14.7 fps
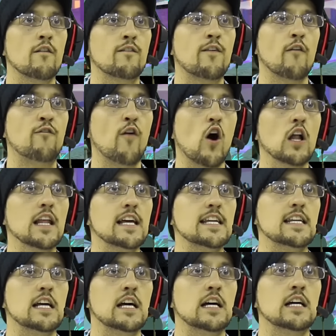Fall in!
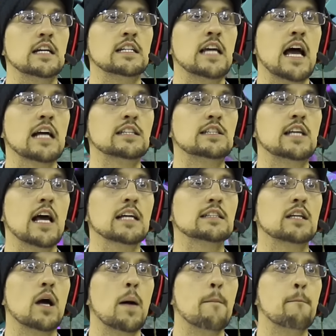Yes,
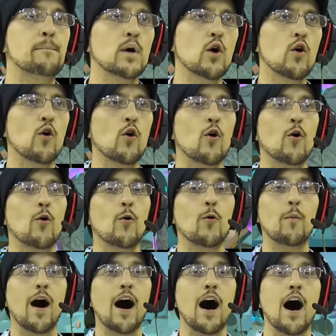yes. Boom!